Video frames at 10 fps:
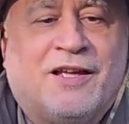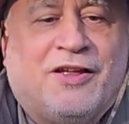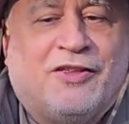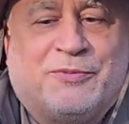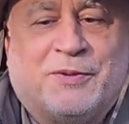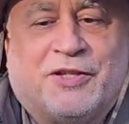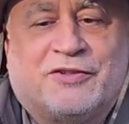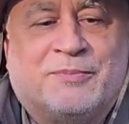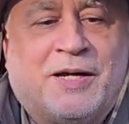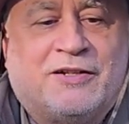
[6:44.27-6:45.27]
This
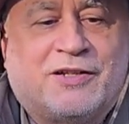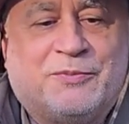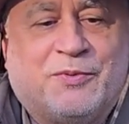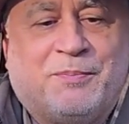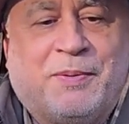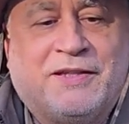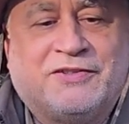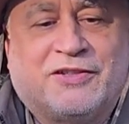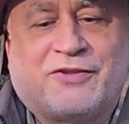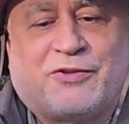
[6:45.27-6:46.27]
particular model comes with
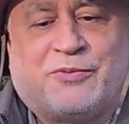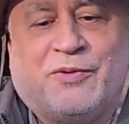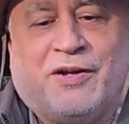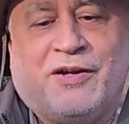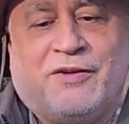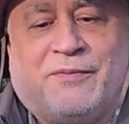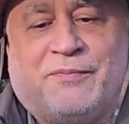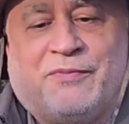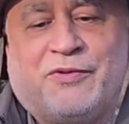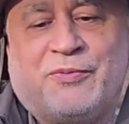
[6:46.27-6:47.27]
basic
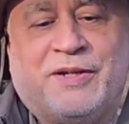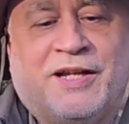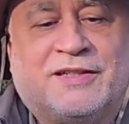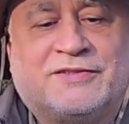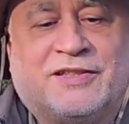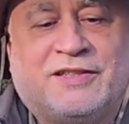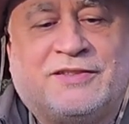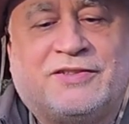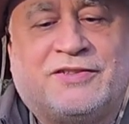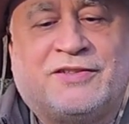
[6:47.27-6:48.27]
3-dot
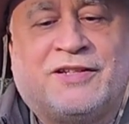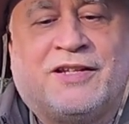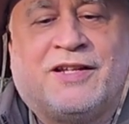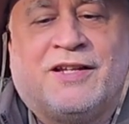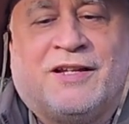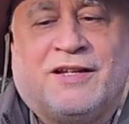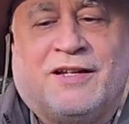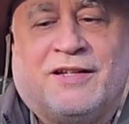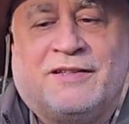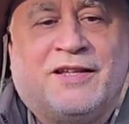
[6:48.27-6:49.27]
sights
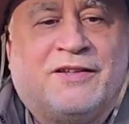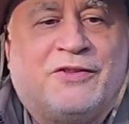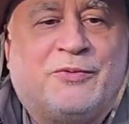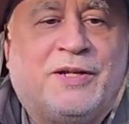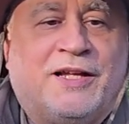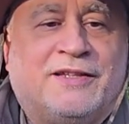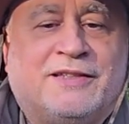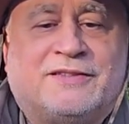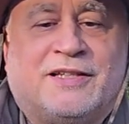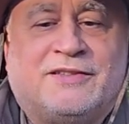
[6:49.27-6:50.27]
and 3-dot
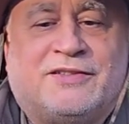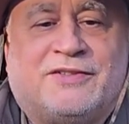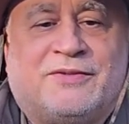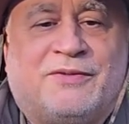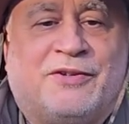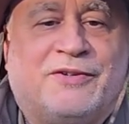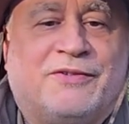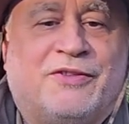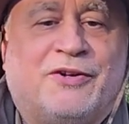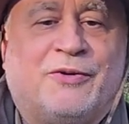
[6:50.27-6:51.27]
night sights.
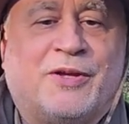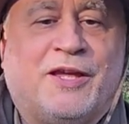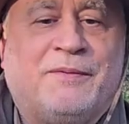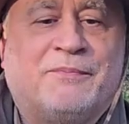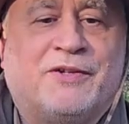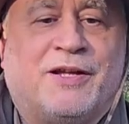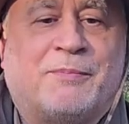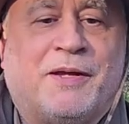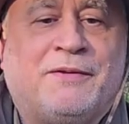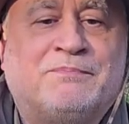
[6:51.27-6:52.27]
They're okay. They're not
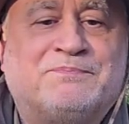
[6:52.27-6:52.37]
bad.